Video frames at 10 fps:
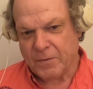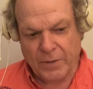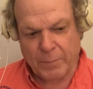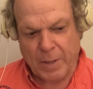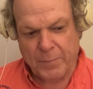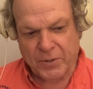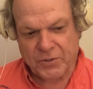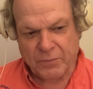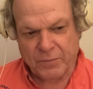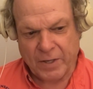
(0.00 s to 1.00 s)
I think my
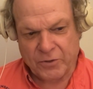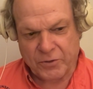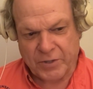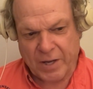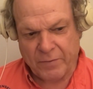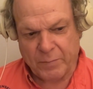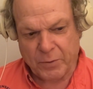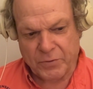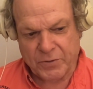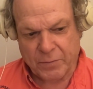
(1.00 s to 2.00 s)
biggest advantage is having
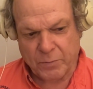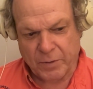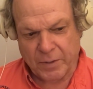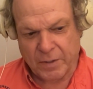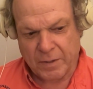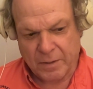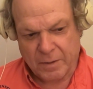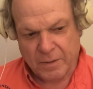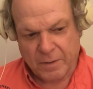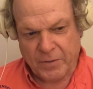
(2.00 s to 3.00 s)
boats that really,
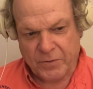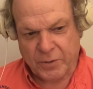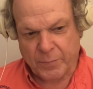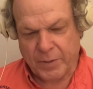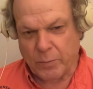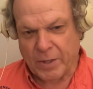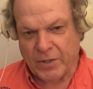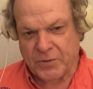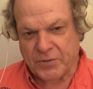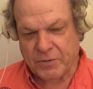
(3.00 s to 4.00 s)
in so many
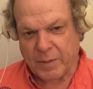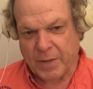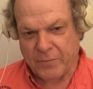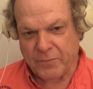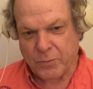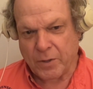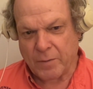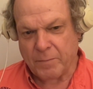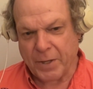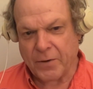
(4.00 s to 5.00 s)
ways, in my view,
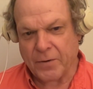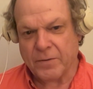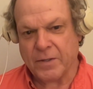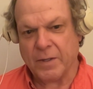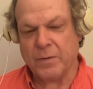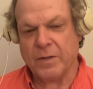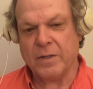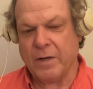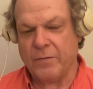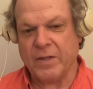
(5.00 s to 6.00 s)
are better than
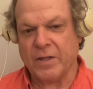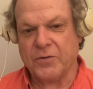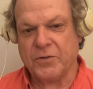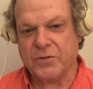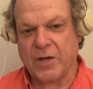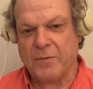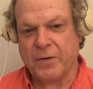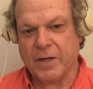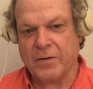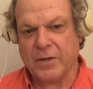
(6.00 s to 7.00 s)
everything else that's
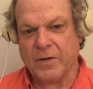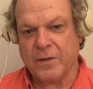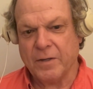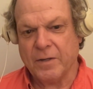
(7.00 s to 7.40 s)
offered out there.